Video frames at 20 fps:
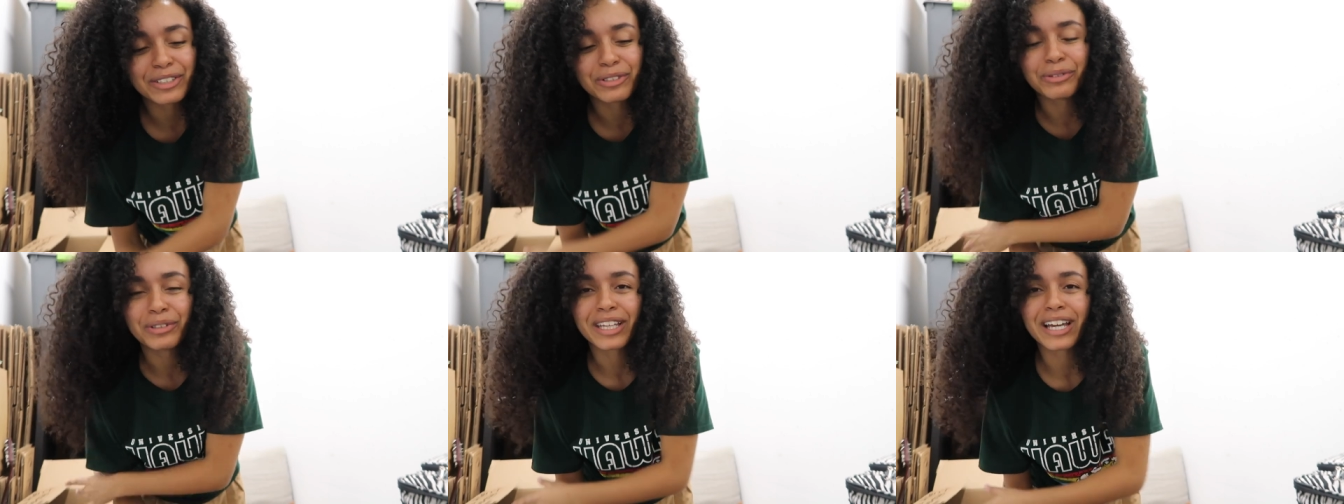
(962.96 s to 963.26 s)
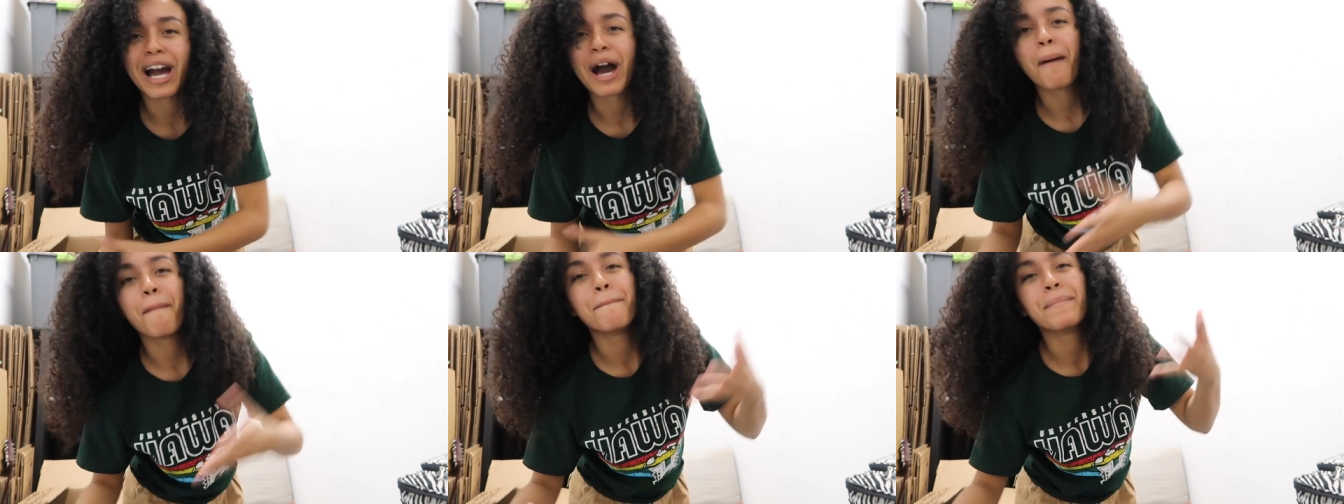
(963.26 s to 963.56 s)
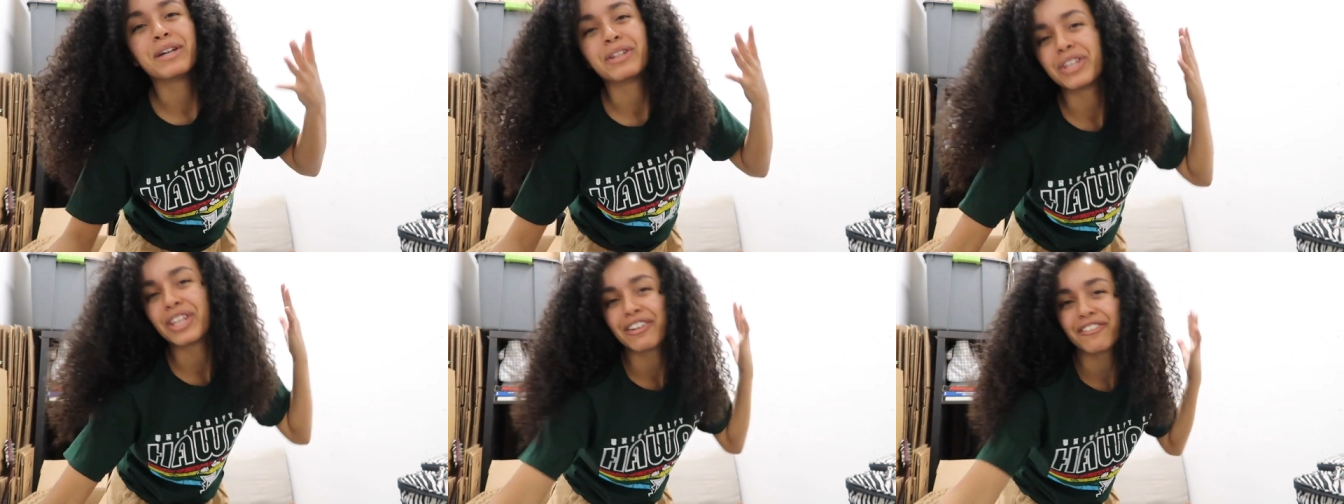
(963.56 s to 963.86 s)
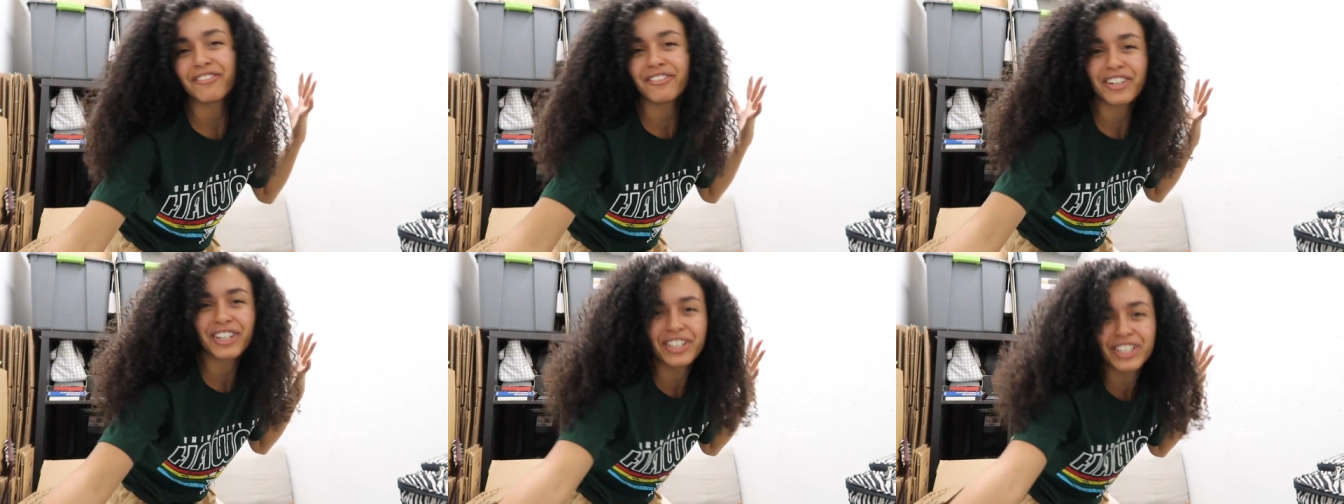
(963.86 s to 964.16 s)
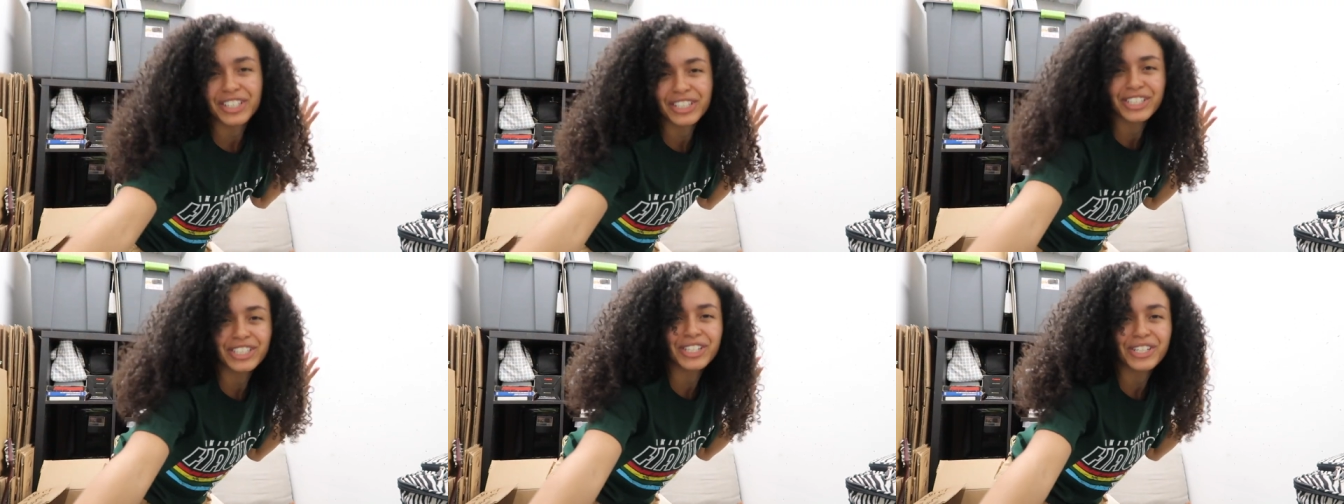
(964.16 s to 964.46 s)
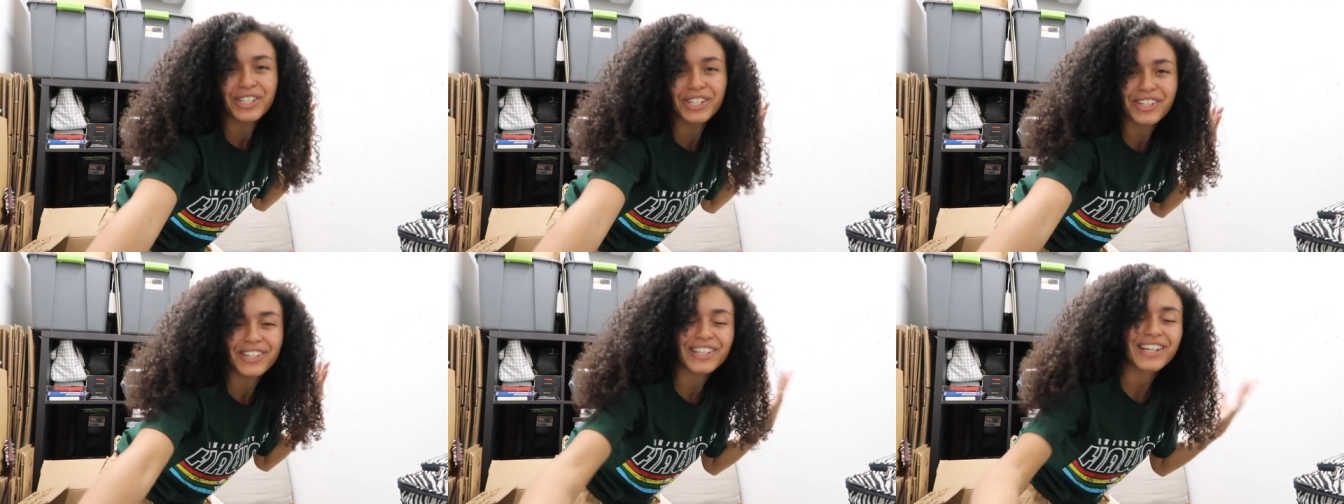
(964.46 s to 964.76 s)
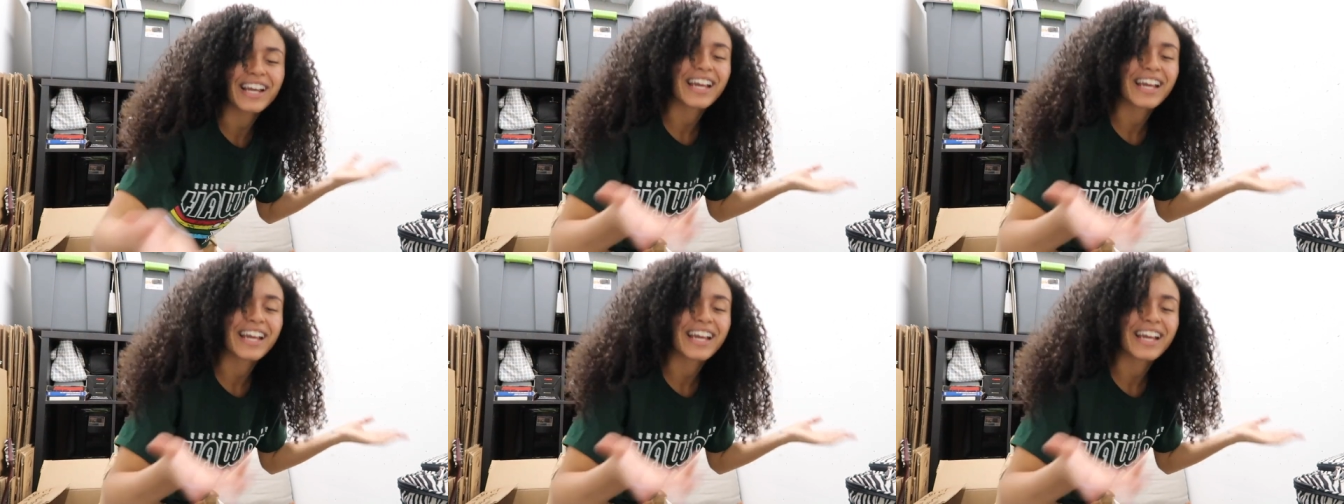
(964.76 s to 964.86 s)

do like building furniture